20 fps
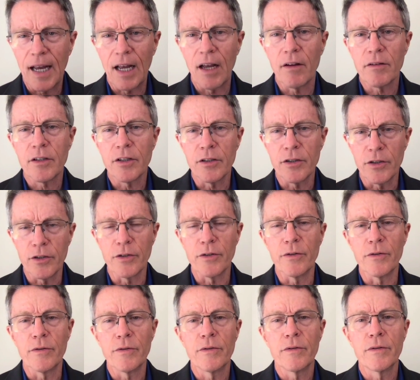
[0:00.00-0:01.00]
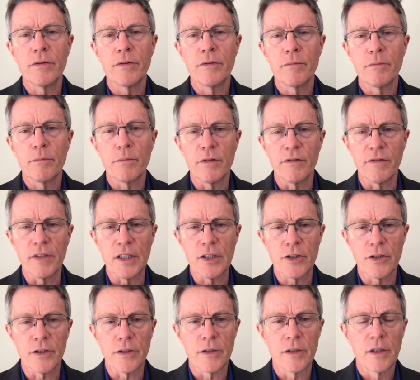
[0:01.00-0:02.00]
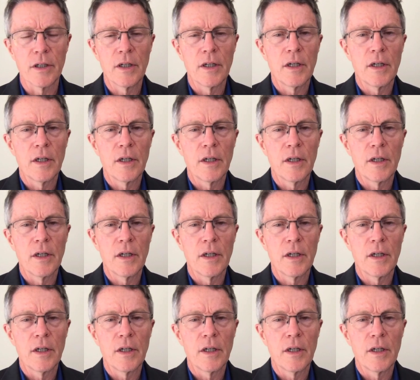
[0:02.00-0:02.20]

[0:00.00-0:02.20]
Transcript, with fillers: how to do prevention.